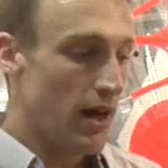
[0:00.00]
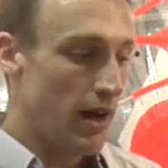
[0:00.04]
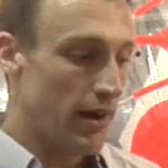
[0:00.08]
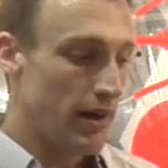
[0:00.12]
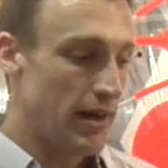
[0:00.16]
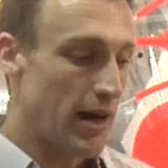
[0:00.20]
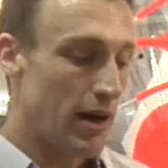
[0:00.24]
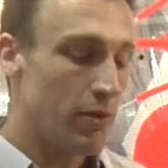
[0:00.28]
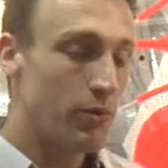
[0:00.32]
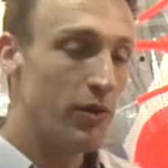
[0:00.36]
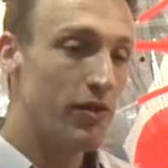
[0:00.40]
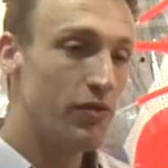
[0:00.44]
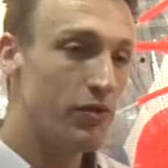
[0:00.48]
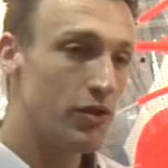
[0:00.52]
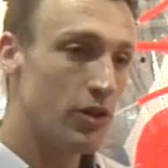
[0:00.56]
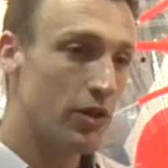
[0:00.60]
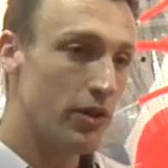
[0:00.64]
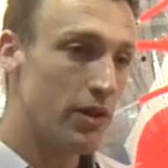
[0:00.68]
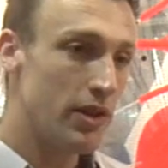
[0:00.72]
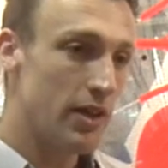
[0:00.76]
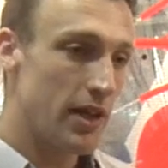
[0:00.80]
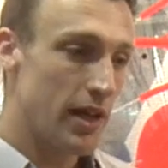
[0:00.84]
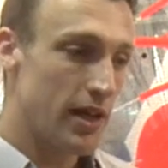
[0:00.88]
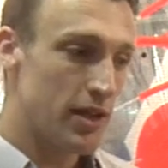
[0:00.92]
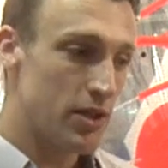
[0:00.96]
Now, we've
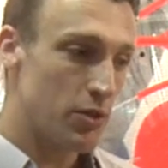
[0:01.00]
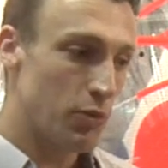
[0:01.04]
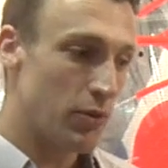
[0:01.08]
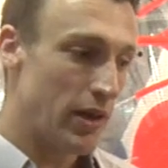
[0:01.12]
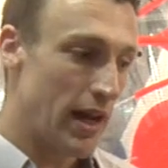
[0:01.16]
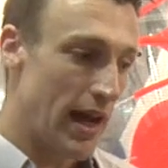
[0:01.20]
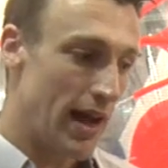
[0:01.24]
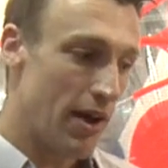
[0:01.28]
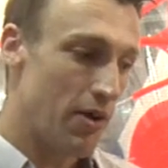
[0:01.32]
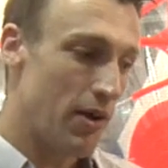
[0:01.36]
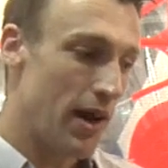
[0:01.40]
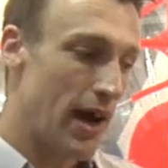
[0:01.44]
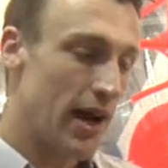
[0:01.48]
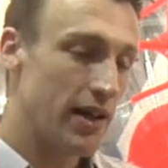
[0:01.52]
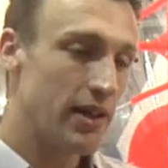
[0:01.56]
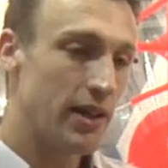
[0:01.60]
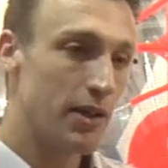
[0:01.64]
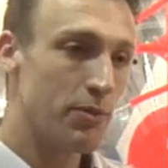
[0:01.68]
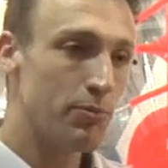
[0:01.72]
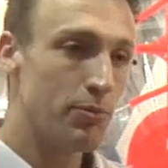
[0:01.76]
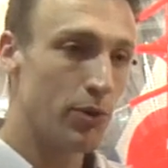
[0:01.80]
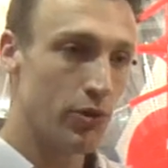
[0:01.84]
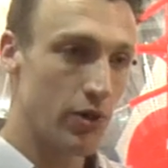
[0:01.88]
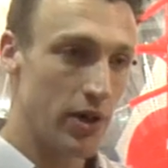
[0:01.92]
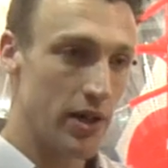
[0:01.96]
done this without
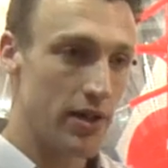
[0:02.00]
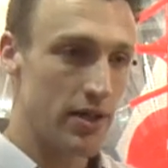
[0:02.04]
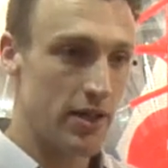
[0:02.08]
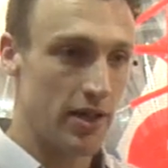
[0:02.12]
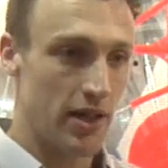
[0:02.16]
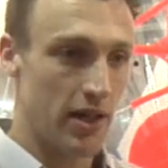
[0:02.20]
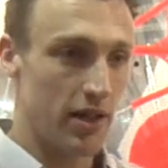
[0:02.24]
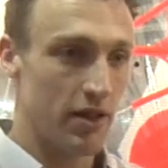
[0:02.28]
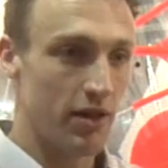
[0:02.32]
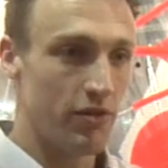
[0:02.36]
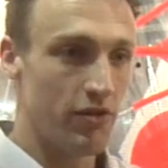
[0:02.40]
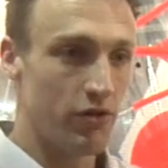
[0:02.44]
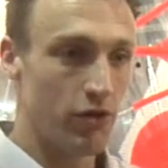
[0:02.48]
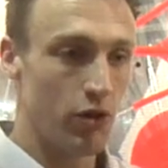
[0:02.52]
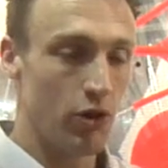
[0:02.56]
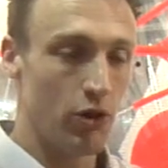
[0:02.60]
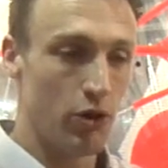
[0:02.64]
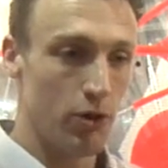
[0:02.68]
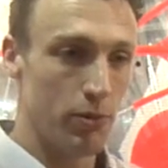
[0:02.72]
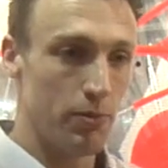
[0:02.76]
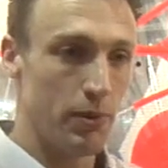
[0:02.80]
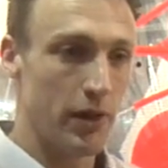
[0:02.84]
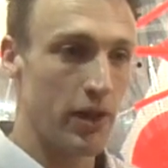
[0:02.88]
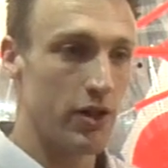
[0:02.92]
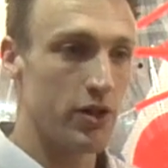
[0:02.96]
adding buoyancy in the
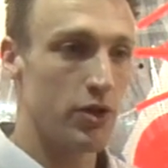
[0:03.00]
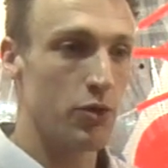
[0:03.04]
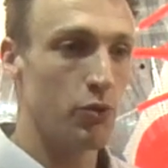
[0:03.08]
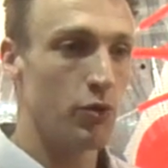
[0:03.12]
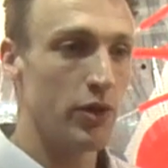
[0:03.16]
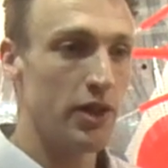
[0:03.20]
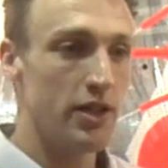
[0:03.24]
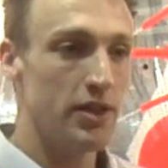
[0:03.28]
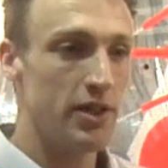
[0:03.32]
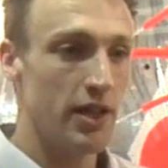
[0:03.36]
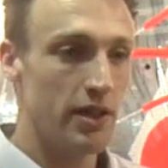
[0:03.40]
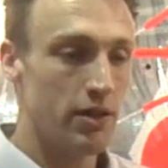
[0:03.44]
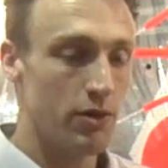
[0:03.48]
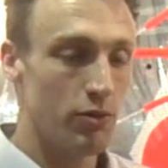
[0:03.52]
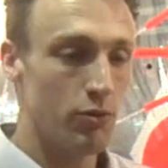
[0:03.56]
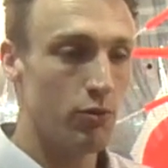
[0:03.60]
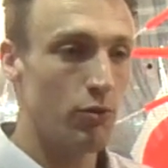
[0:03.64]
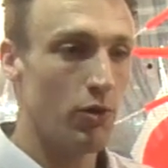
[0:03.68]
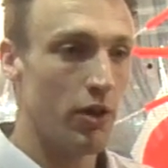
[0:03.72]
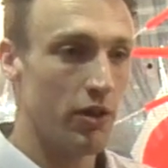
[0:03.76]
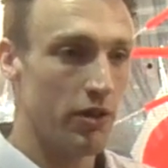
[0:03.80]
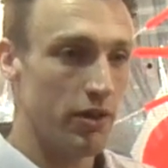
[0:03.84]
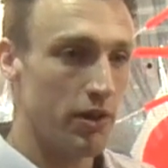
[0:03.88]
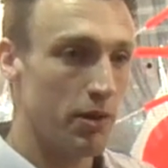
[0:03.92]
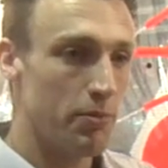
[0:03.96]
floor because we didn't
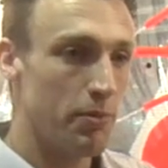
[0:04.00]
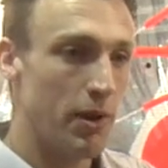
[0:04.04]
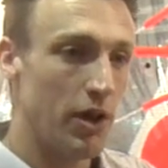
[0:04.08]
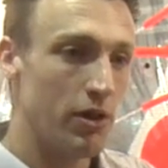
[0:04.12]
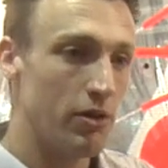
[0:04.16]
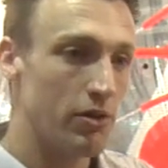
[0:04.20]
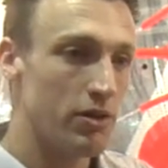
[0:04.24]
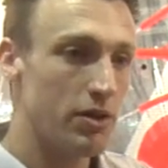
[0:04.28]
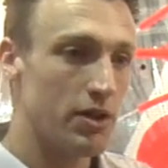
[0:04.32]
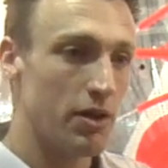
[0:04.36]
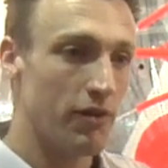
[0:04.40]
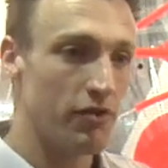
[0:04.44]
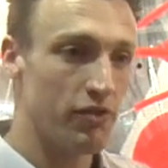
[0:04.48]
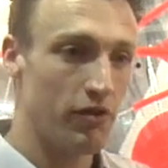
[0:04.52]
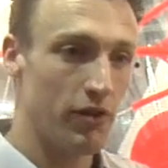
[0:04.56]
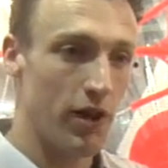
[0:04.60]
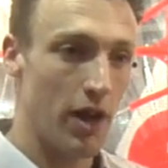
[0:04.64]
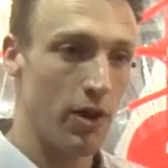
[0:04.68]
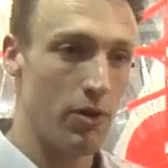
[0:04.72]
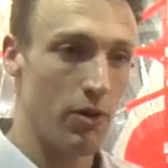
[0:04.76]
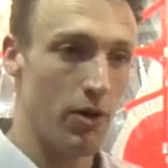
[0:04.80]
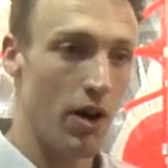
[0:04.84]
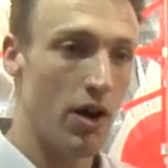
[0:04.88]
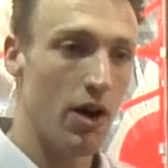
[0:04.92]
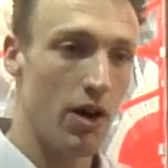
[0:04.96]
want the boat to
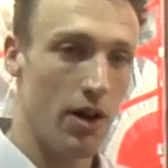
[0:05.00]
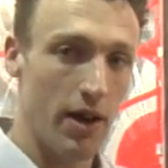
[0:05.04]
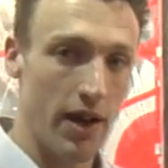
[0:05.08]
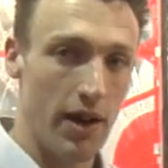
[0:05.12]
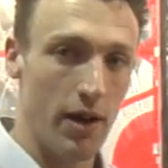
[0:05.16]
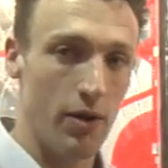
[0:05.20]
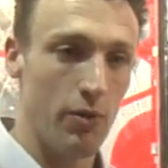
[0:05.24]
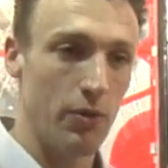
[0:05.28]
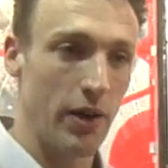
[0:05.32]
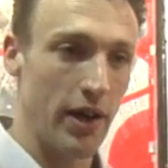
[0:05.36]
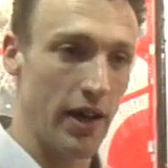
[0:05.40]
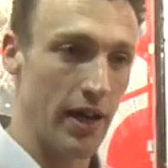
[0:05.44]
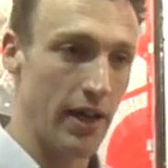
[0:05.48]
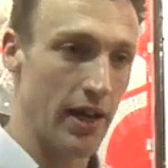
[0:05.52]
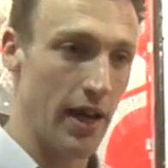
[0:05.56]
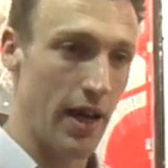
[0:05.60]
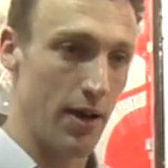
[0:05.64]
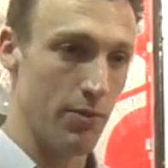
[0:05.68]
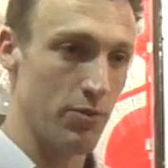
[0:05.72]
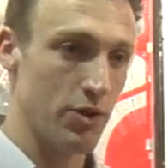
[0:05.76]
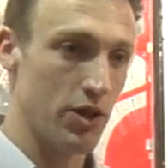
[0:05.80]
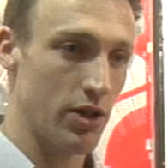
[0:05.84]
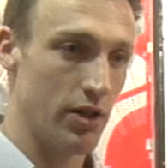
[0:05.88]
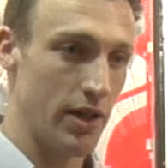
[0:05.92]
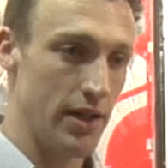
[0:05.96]
float higher when it
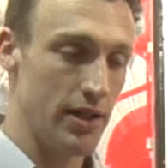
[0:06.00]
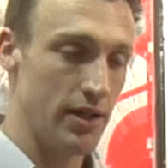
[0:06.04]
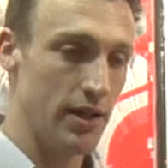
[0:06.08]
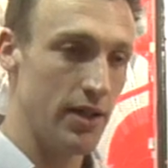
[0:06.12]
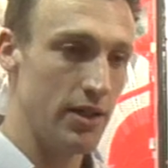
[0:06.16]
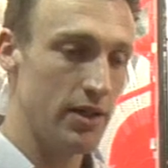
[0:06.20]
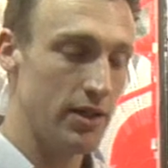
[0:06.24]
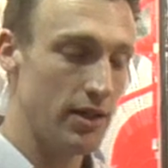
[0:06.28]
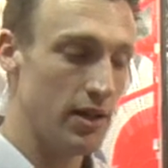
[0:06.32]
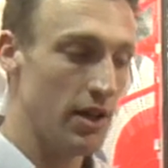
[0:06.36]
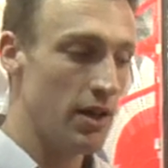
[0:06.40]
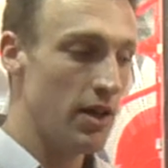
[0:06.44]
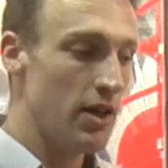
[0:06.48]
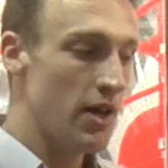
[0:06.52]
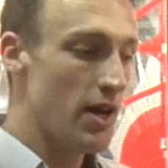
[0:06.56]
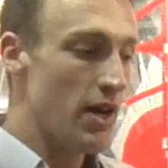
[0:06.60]
capsizes.